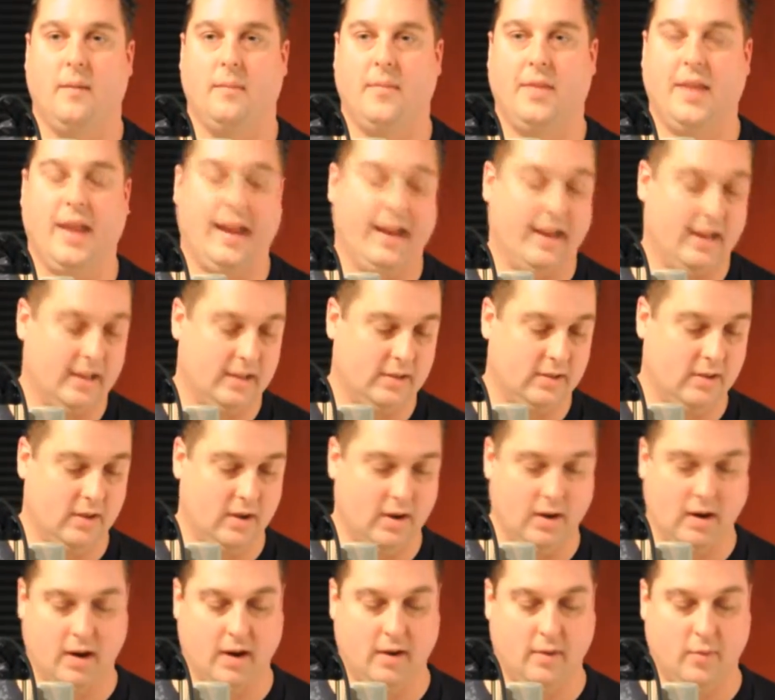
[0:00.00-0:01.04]
thing is
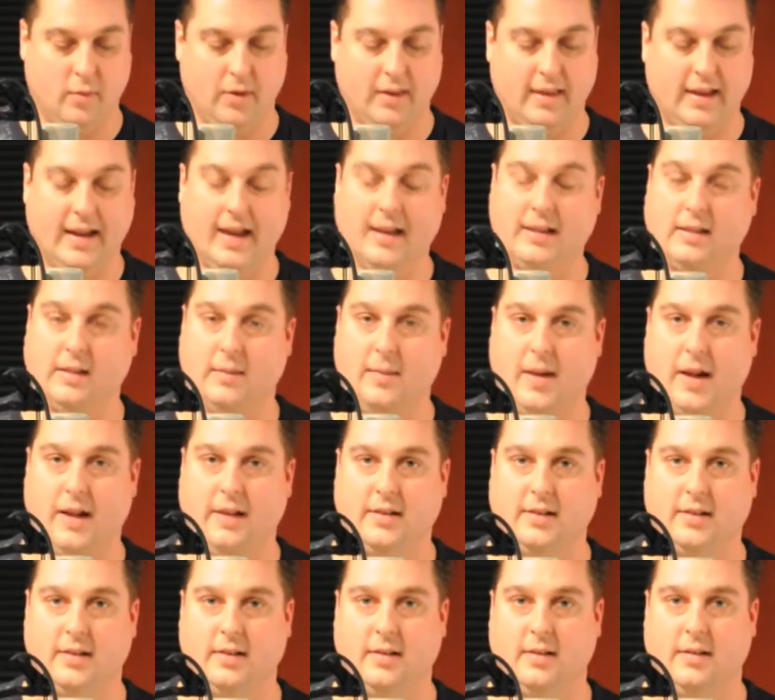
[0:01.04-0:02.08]
with the
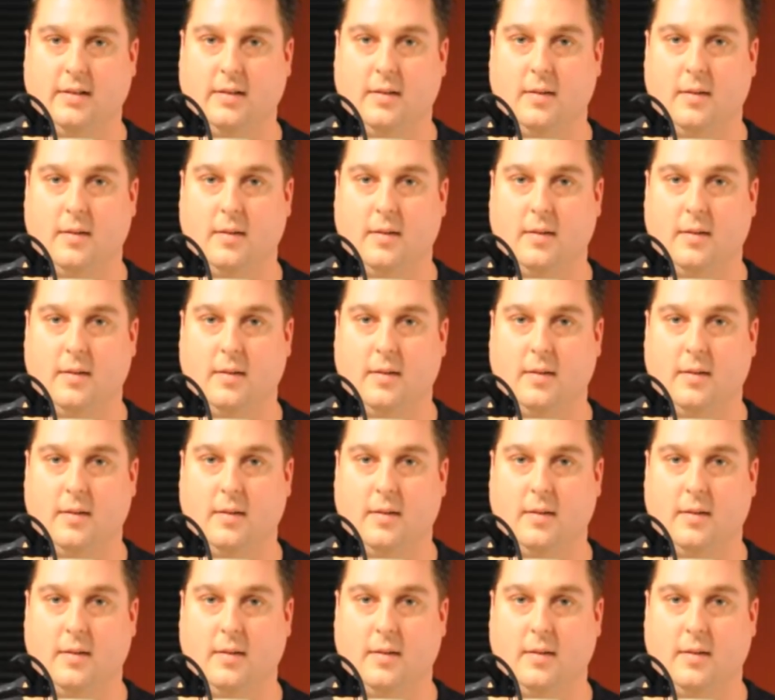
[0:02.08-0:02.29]
SMS,